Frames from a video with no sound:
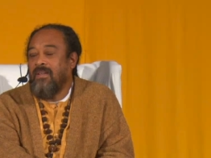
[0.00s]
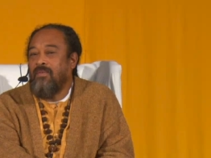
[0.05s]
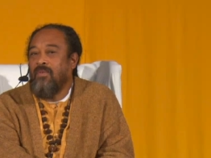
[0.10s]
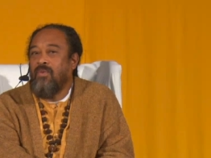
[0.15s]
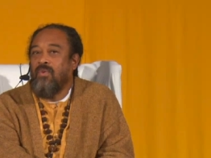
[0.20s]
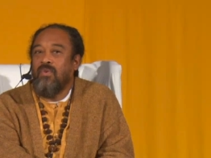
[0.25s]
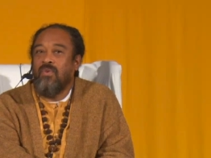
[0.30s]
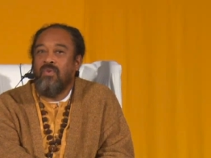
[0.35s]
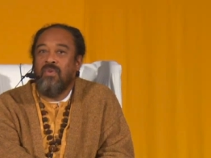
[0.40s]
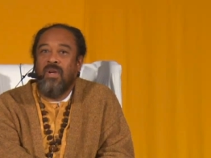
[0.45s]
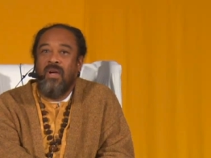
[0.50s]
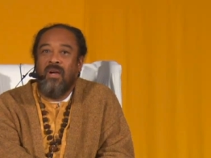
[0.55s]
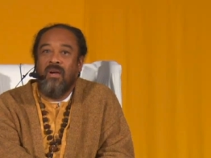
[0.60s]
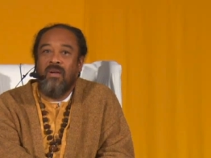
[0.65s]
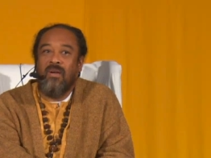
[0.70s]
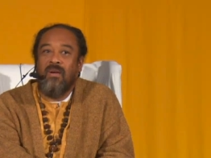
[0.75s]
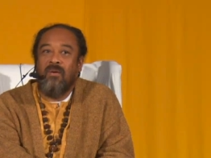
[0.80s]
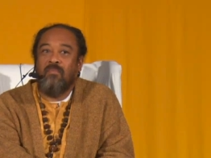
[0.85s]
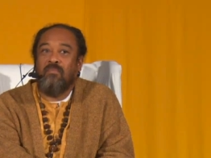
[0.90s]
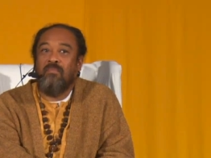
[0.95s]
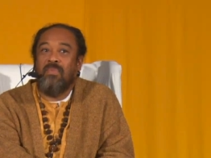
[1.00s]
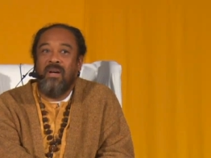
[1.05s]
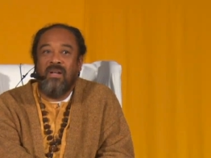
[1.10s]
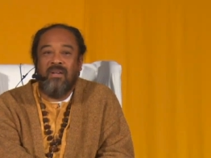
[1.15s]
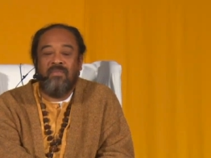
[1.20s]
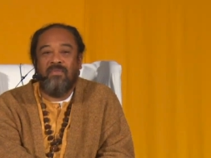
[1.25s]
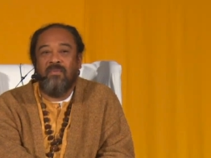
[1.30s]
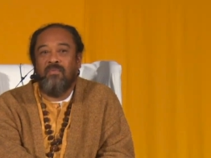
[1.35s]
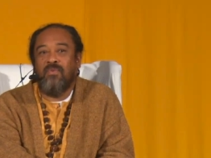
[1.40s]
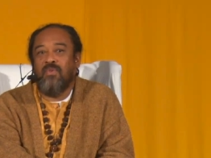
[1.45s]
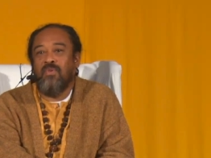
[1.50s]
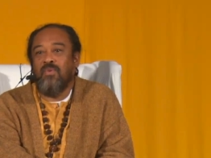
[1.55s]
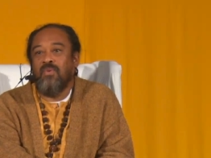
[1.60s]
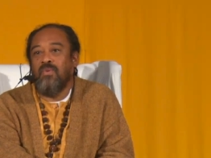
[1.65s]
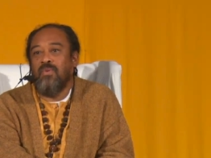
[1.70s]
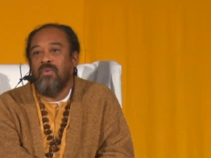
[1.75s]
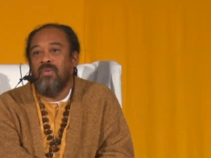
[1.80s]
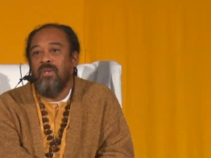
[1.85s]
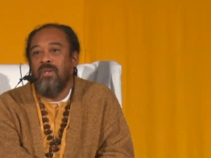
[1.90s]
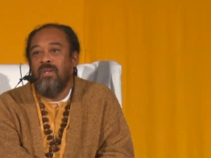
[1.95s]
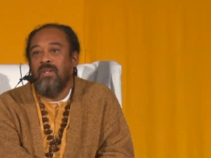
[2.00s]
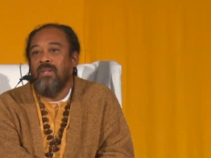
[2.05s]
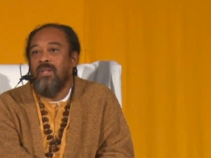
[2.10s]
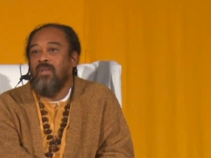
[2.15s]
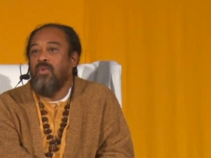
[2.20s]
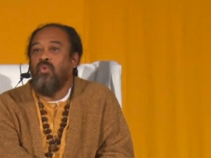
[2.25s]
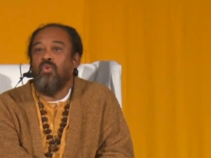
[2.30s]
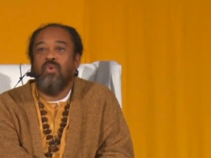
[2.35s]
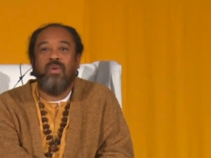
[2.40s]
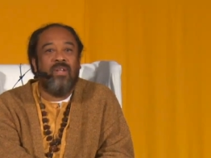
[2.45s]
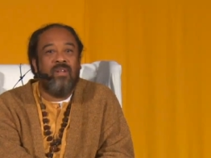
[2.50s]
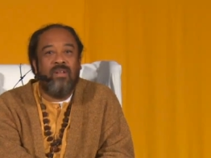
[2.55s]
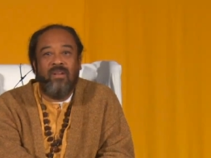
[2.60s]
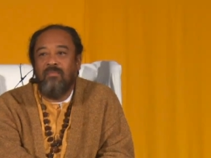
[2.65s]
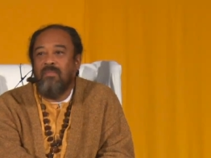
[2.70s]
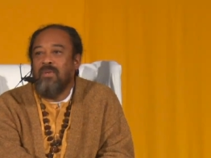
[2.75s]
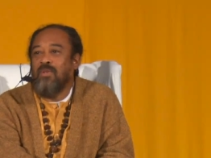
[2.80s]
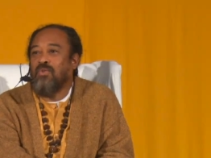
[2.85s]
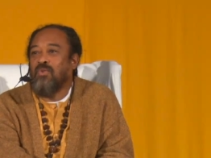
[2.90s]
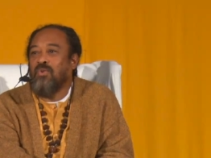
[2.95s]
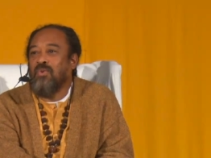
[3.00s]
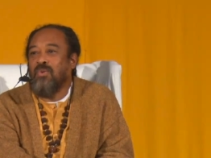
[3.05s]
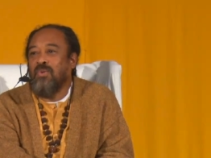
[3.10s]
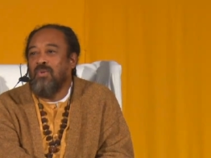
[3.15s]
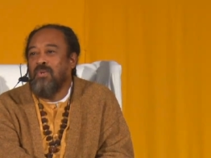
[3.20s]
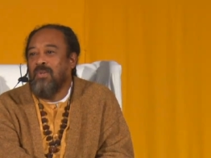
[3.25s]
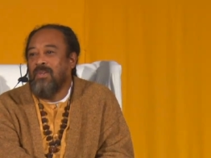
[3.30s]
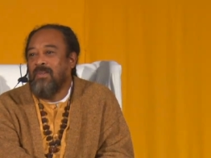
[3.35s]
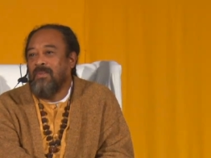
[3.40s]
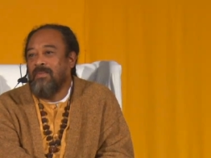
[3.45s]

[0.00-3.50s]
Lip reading: If you are apart from truth, then you cannot be true.